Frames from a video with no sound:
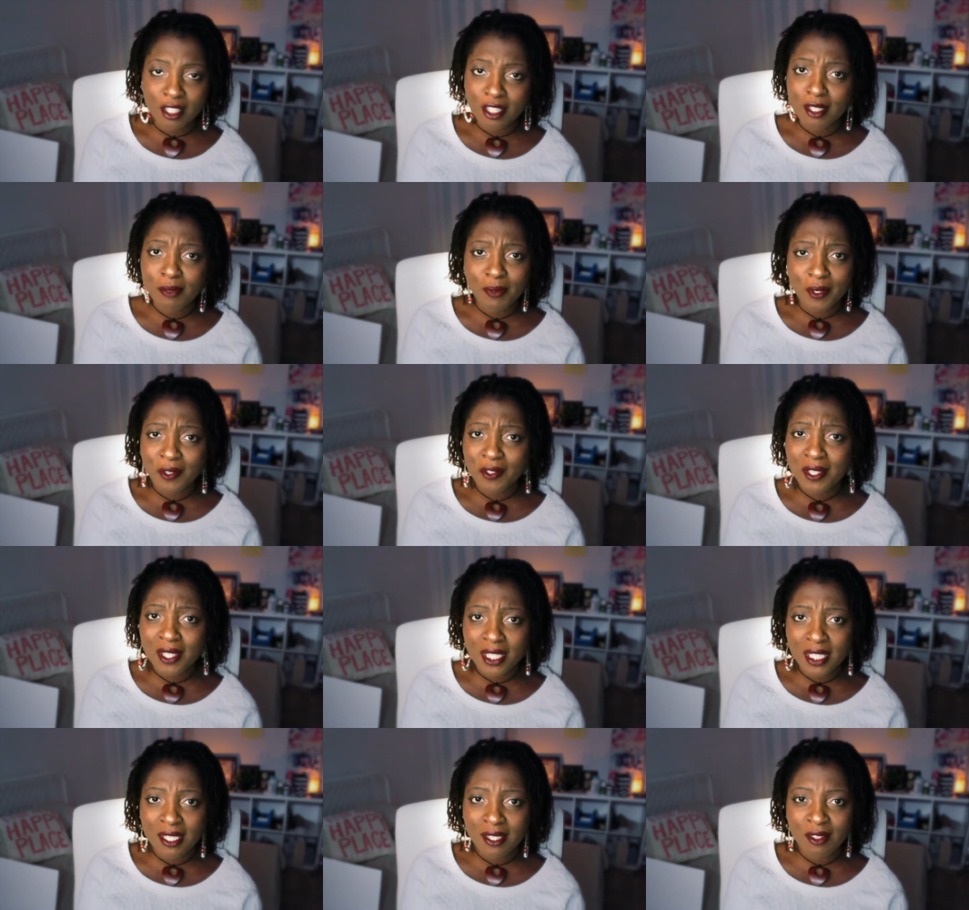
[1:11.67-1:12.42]

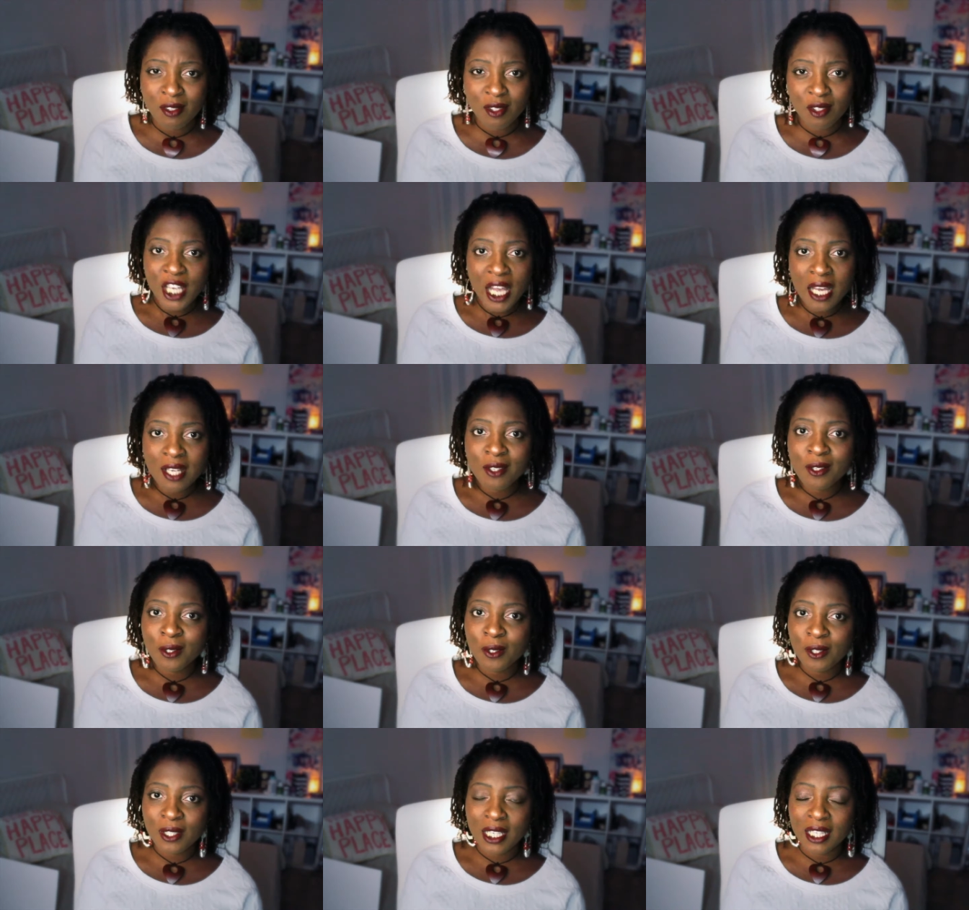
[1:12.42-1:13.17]
conspiracies,
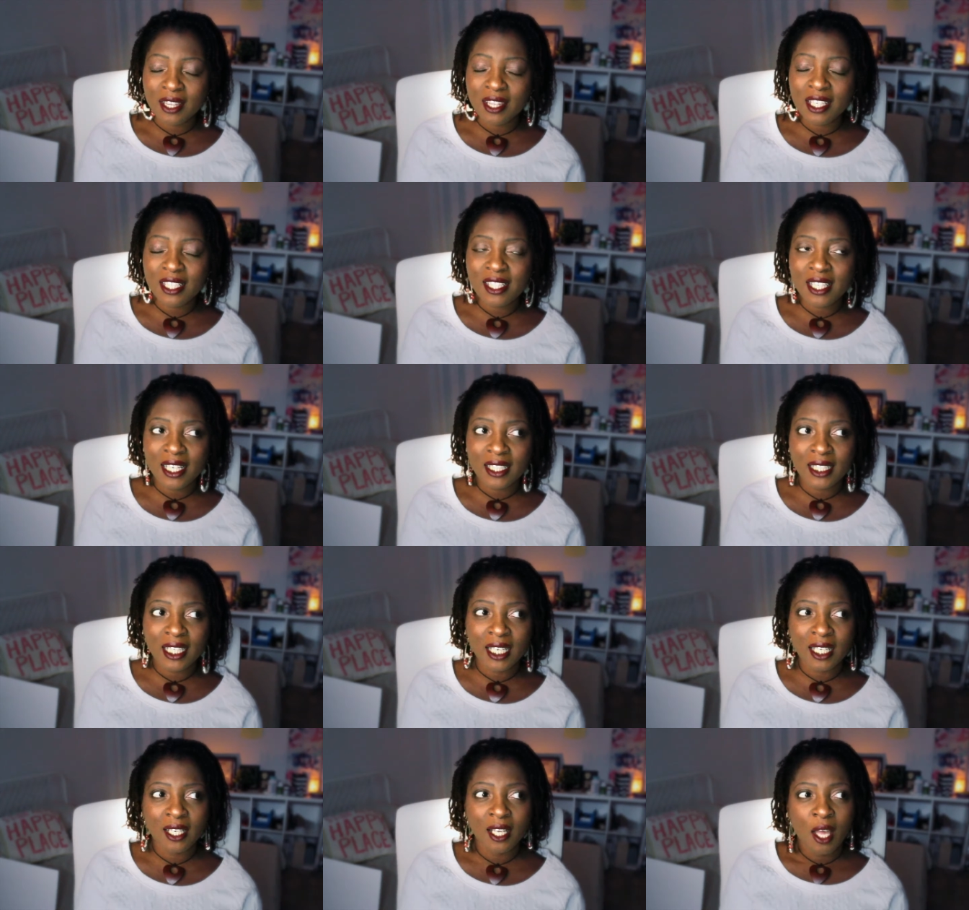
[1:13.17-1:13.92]
channels and things
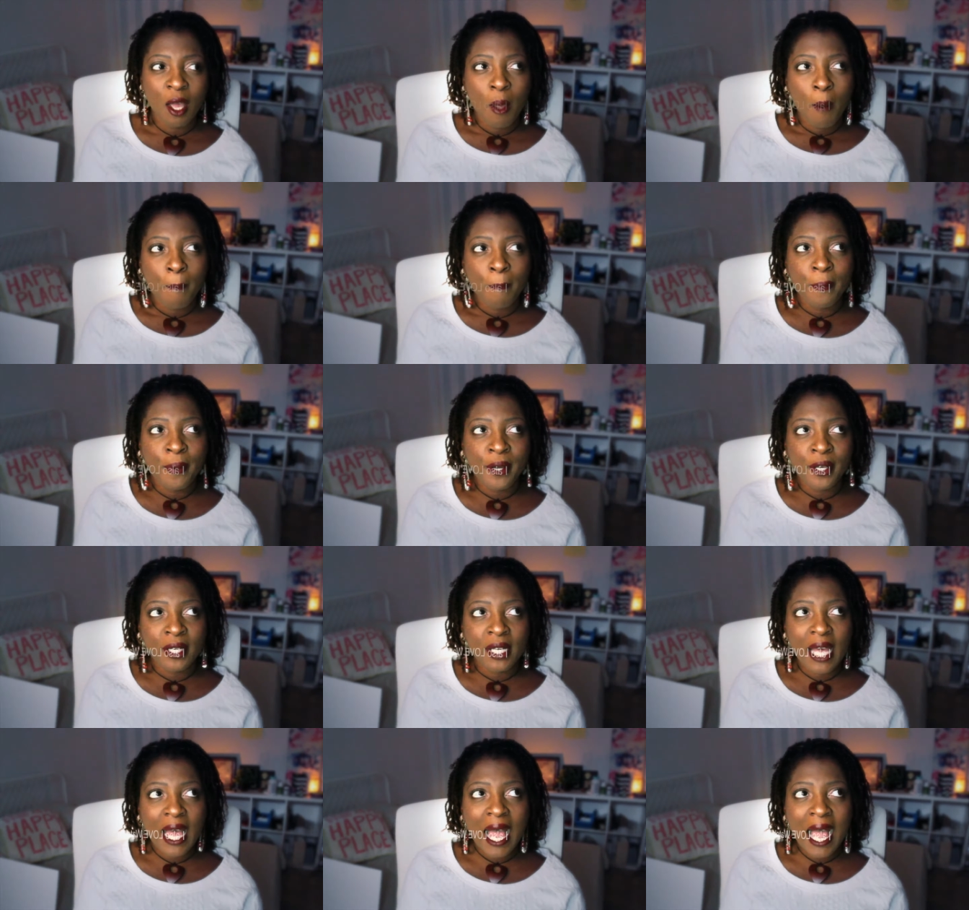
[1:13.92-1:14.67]
like that
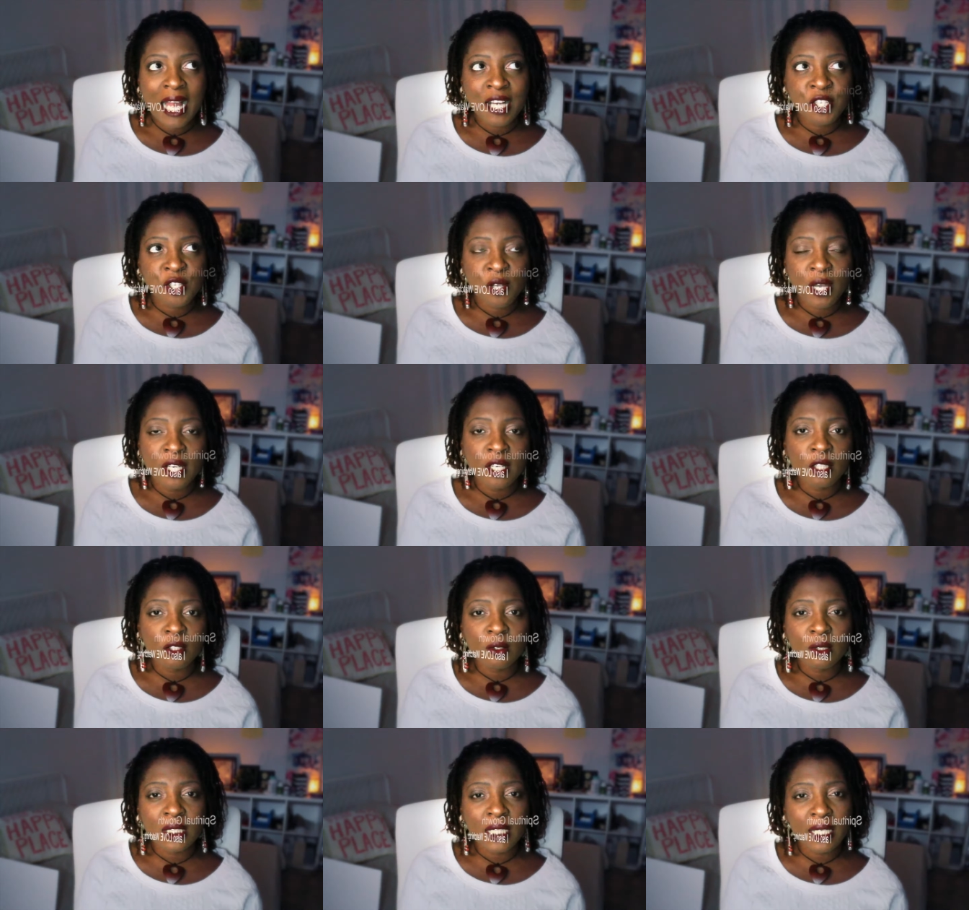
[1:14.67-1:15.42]
but I try
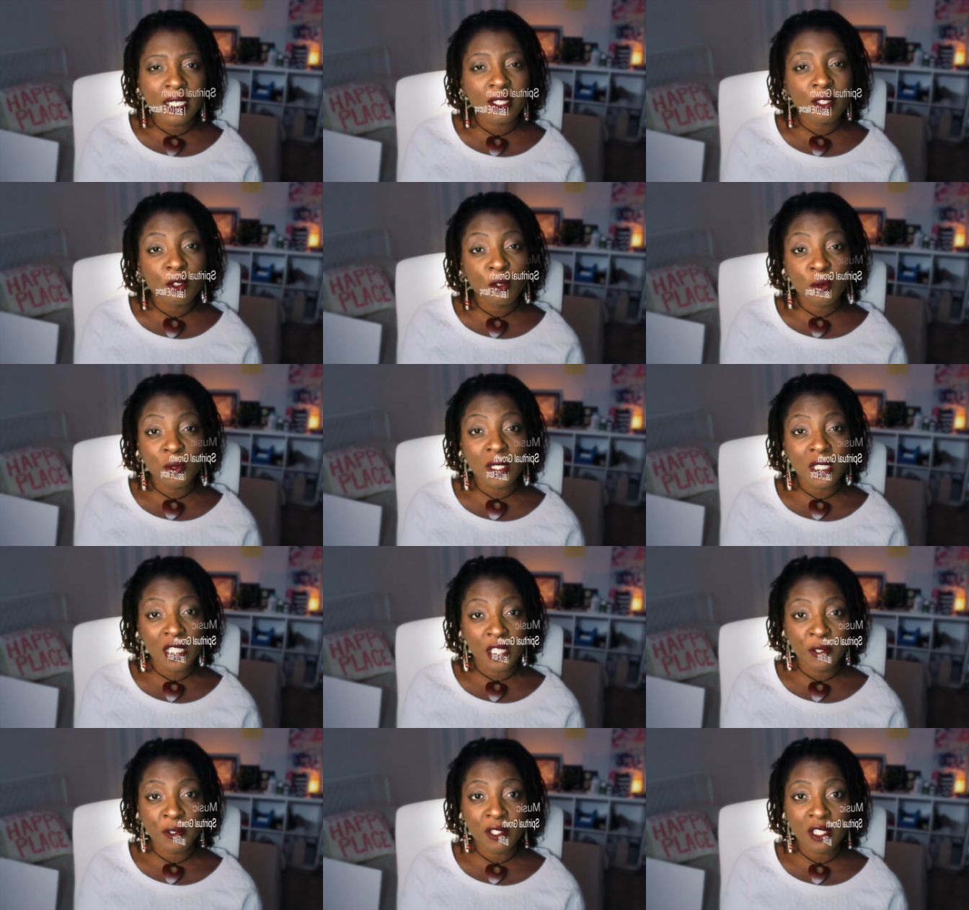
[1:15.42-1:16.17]
not to take it too
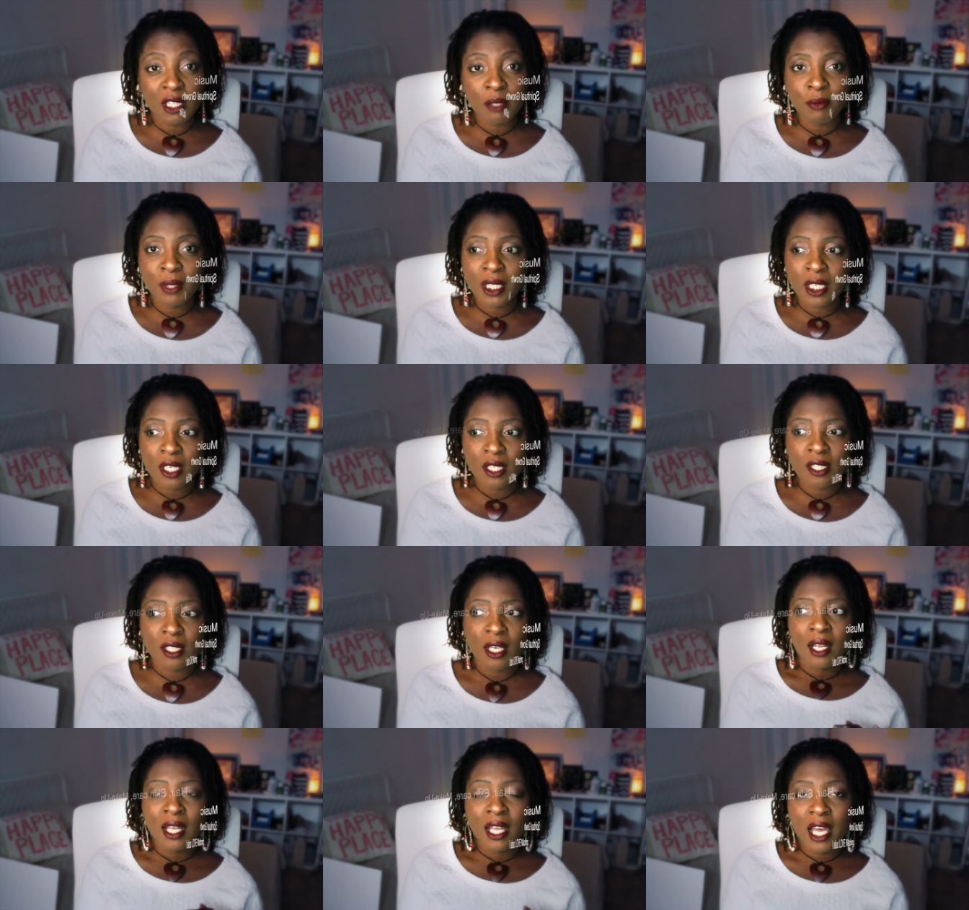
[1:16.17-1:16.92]
seriously
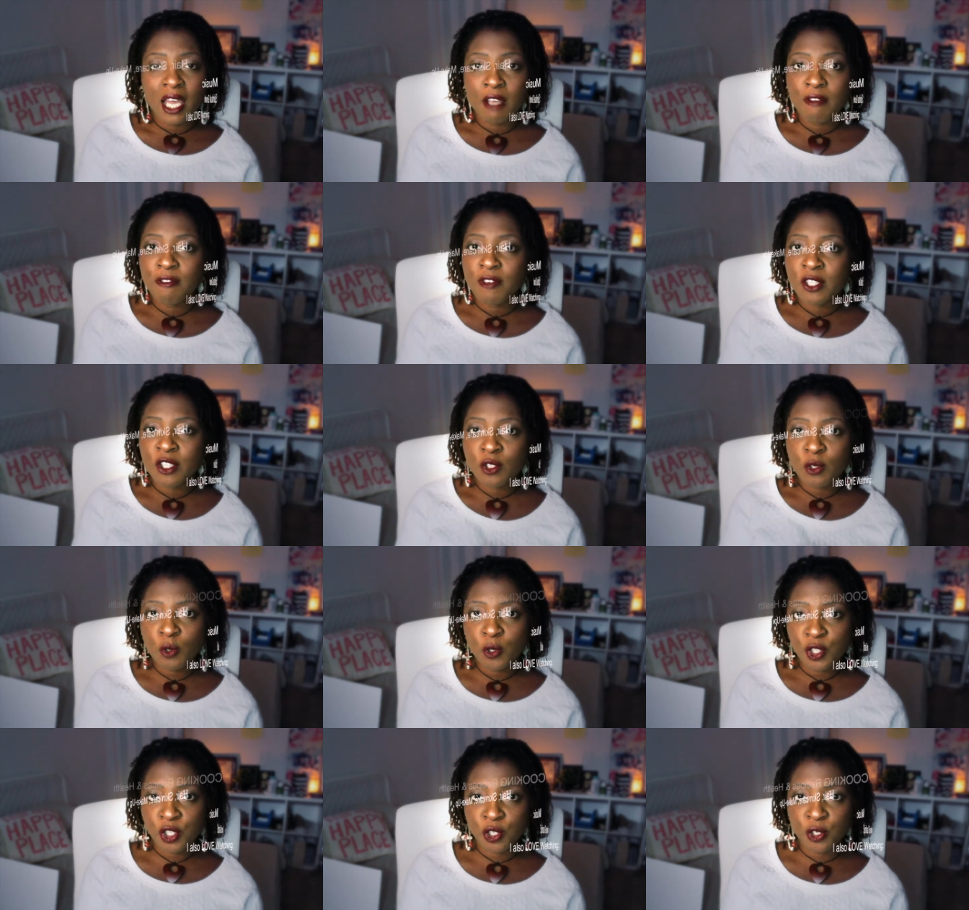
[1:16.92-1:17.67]
because life
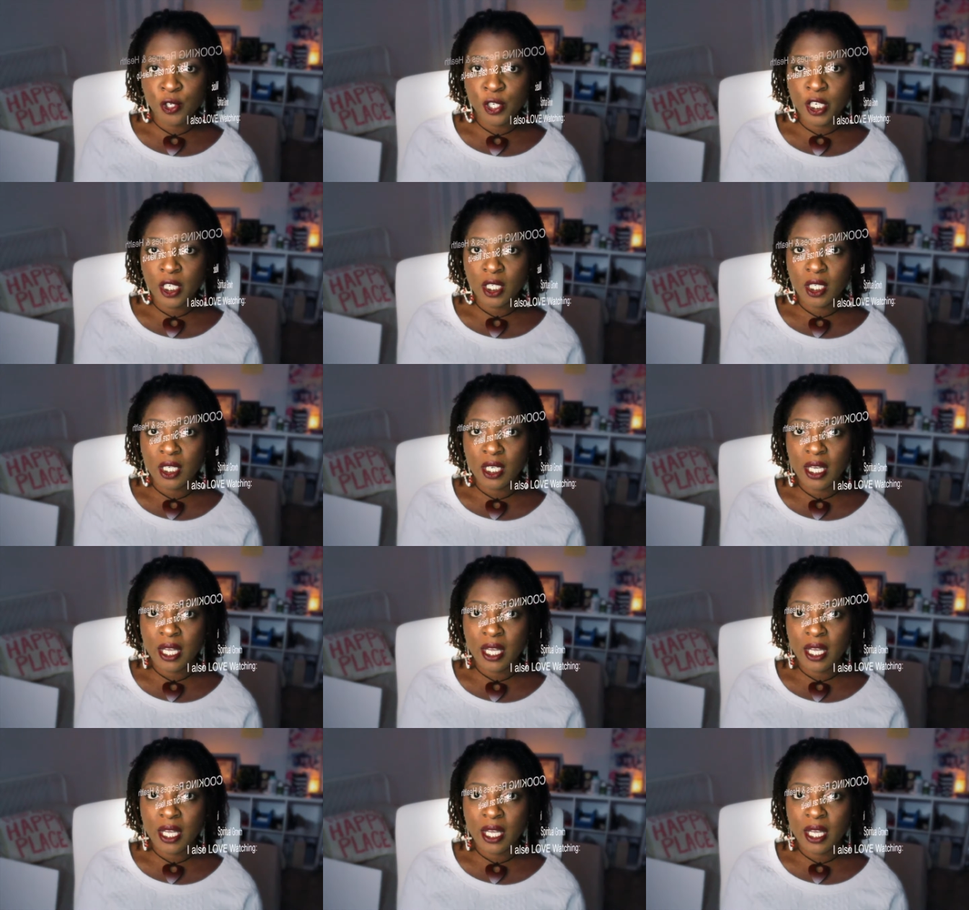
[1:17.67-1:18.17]
is so short